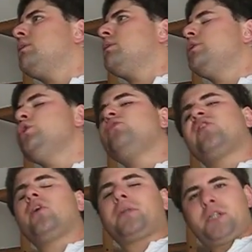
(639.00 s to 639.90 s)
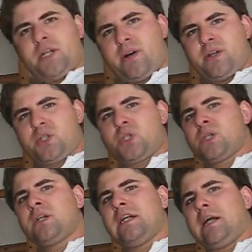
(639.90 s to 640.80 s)
new frontiers
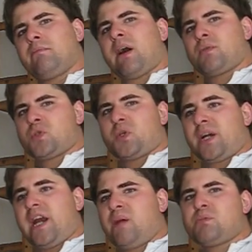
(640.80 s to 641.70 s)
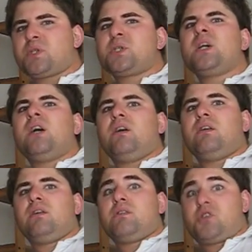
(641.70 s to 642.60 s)
in browser games.
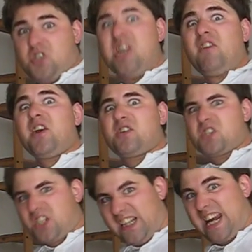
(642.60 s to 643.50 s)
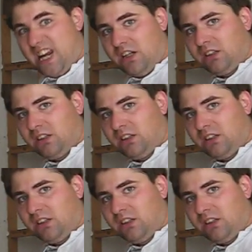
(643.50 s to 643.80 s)
Seriously,